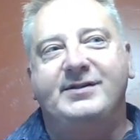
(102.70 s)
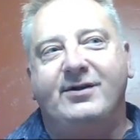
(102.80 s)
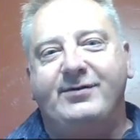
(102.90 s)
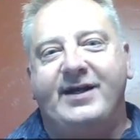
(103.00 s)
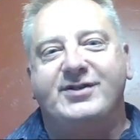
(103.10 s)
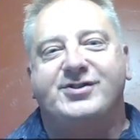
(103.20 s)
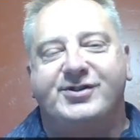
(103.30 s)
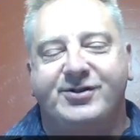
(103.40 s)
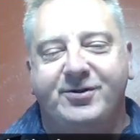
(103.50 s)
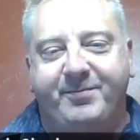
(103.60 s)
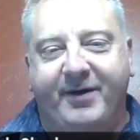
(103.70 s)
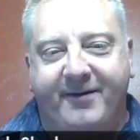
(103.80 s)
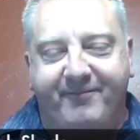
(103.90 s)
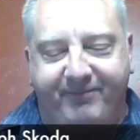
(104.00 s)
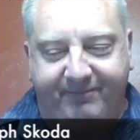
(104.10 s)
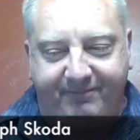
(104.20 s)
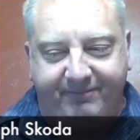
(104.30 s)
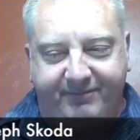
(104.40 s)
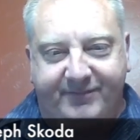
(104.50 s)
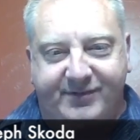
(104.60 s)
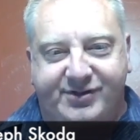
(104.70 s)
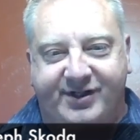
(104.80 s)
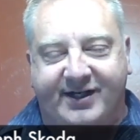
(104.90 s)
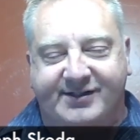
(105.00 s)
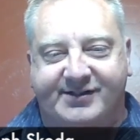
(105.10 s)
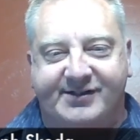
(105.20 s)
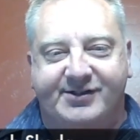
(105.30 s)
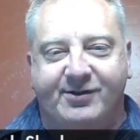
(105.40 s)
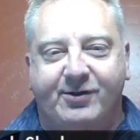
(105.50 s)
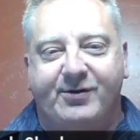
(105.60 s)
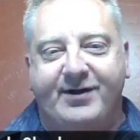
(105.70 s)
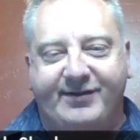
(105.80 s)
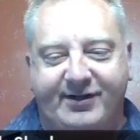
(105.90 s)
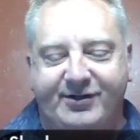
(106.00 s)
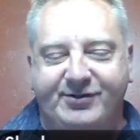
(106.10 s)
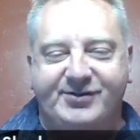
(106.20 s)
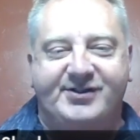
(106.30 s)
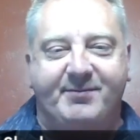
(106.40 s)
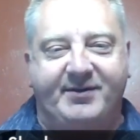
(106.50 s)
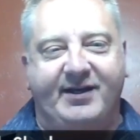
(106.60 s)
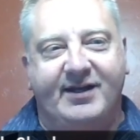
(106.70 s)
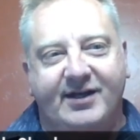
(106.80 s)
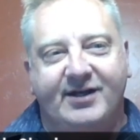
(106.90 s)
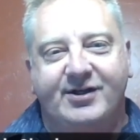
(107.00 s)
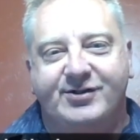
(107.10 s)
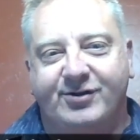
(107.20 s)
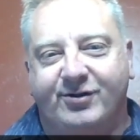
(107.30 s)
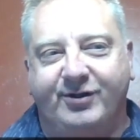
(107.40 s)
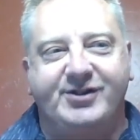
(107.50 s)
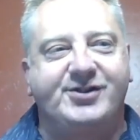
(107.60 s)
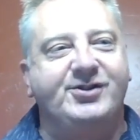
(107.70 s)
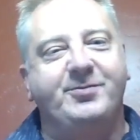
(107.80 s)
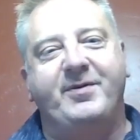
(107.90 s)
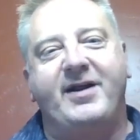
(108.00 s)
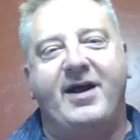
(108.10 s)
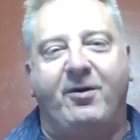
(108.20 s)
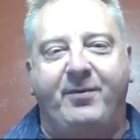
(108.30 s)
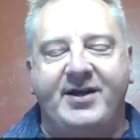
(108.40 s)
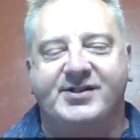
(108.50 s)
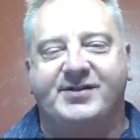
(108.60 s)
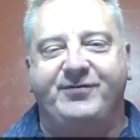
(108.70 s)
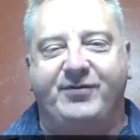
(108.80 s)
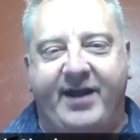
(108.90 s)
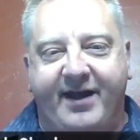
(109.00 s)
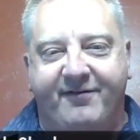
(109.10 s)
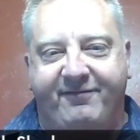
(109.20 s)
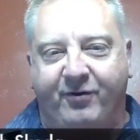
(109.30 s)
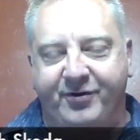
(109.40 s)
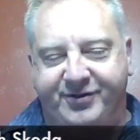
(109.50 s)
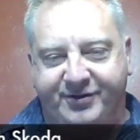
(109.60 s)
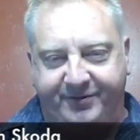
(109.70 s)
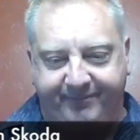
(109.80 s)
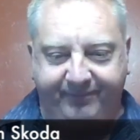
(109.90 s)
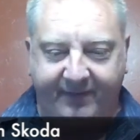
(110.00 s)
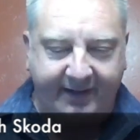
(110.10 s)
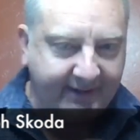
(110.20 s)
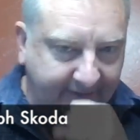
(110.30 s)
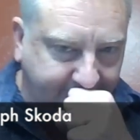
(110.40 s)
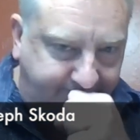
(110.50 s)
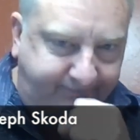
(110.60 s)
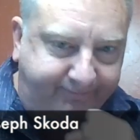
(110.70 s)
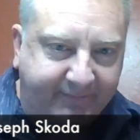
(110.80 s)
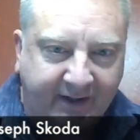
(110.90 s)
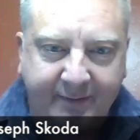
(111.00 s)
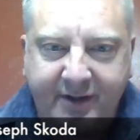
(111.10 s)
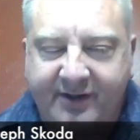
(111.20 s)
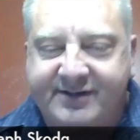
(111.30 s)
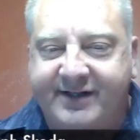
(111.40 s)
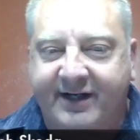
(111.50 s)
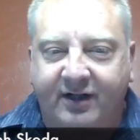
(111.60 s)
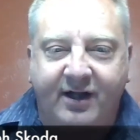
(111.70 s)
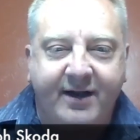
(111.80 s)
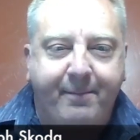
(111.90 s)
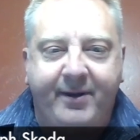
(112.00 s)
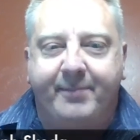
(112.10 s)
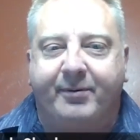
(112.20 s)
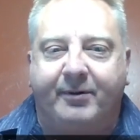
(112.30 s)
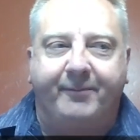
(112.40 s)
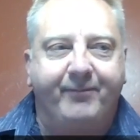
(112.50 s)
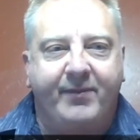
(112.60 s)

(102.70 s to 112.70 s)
take stupid chances. Don't go out there and do something totally stupid and outrageous if you can't afford to. Let me go and tell you, a lot of people